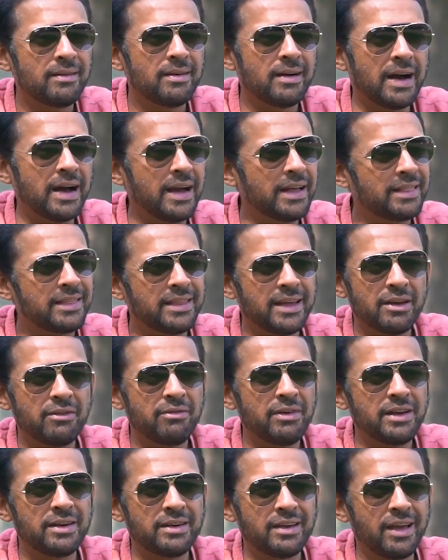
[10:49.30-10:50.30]
I think
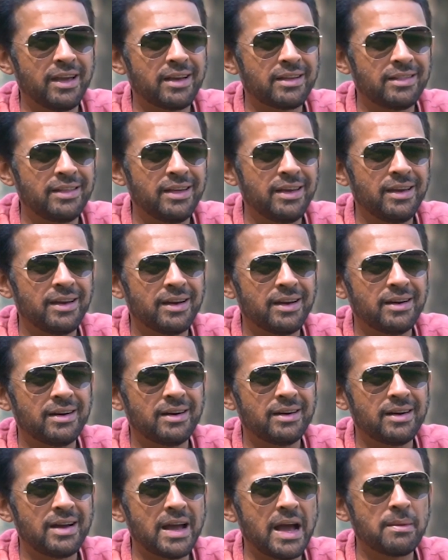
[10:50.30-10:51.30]
we take the
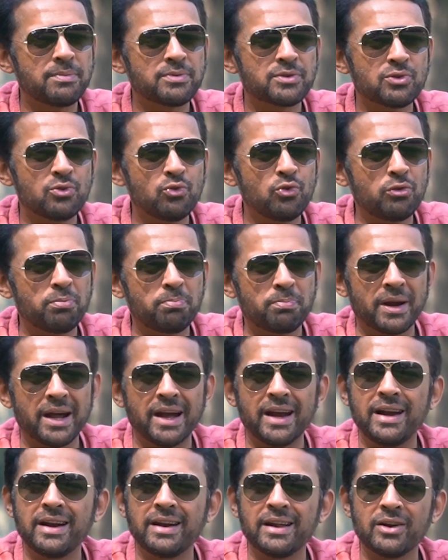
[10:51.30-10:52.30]
absolute
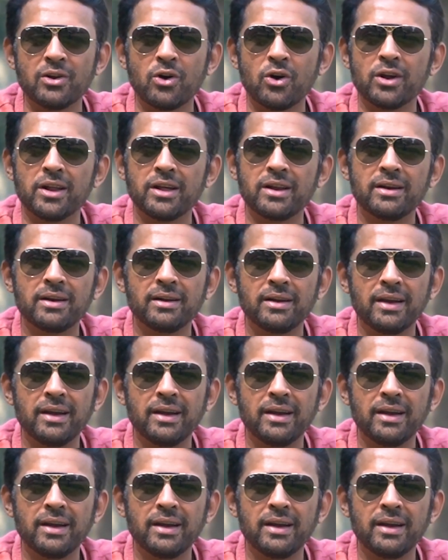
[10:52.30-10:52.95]
pride and honor